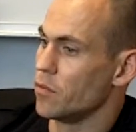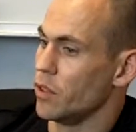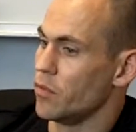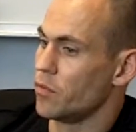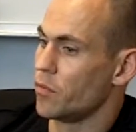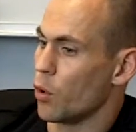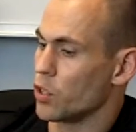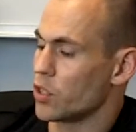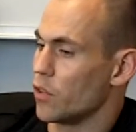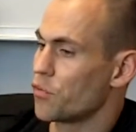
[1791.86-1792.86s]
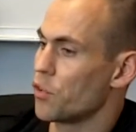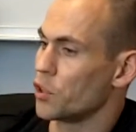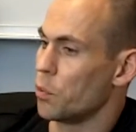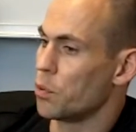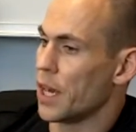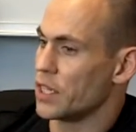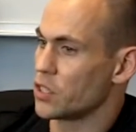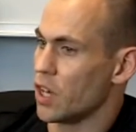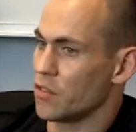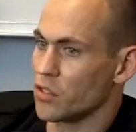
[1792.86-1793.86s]
we focused on frontal plane
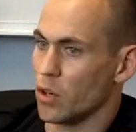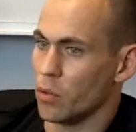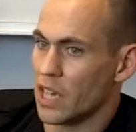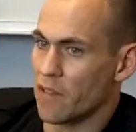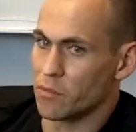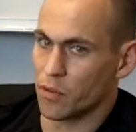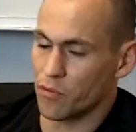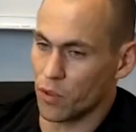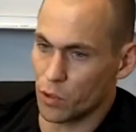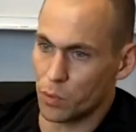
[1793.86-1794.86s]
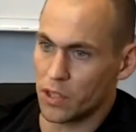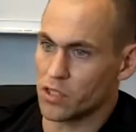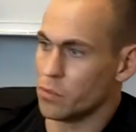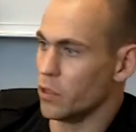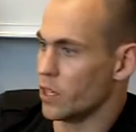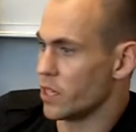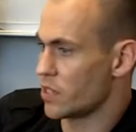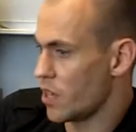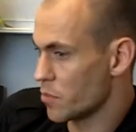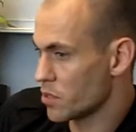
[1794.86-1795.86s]
stuff. So we gave him some frontal plane stability in
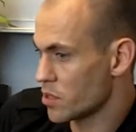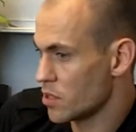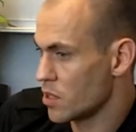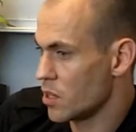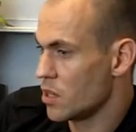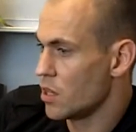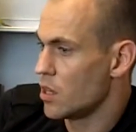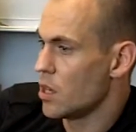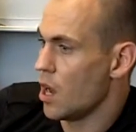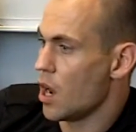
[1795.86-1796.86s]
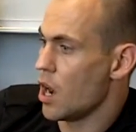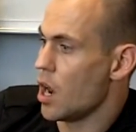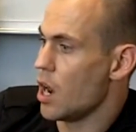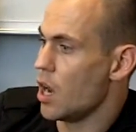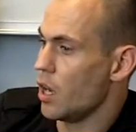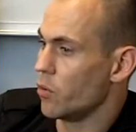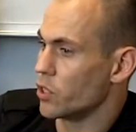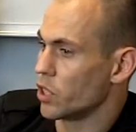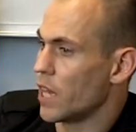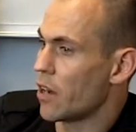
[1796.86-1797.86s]
his hips,
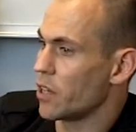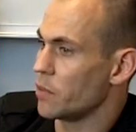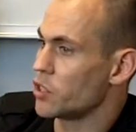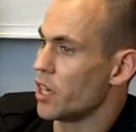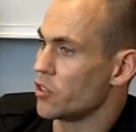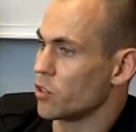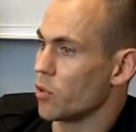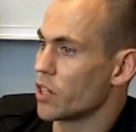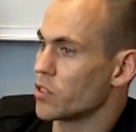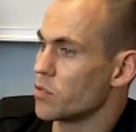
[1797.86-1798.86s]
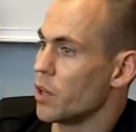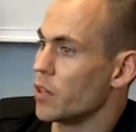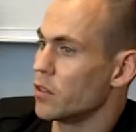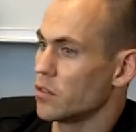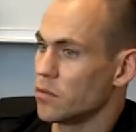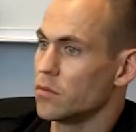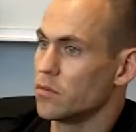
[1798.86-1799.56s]
which allowed him to change directions better.